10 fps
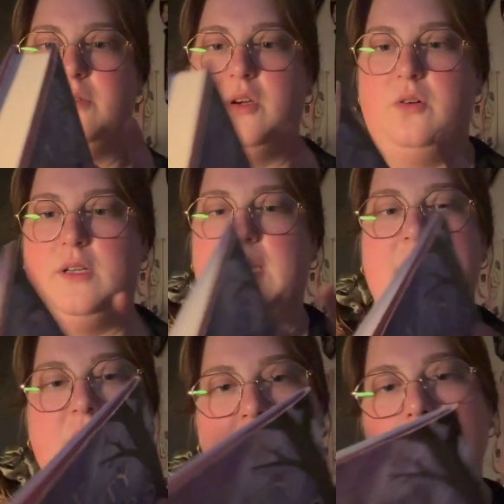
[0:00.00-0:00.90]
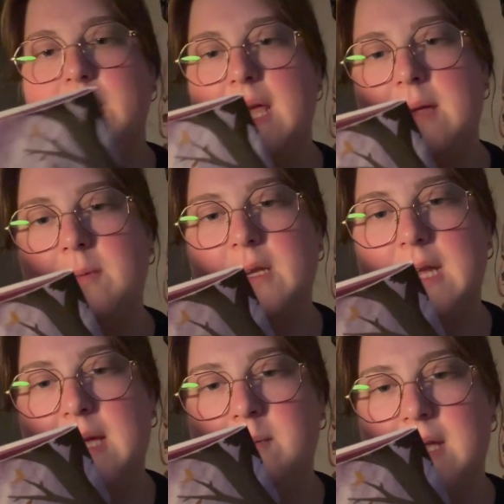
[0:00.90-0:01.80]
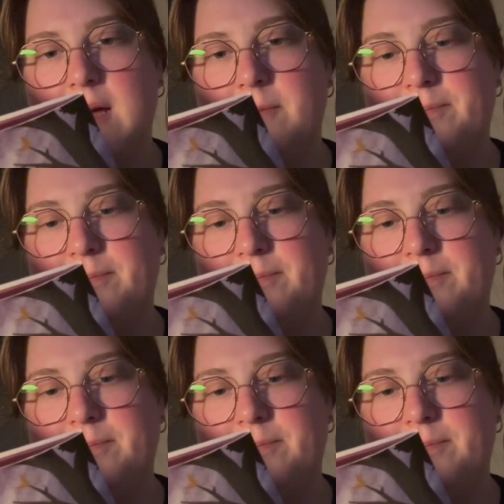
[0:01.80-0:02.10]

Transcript: God, I can't remember name, her name now.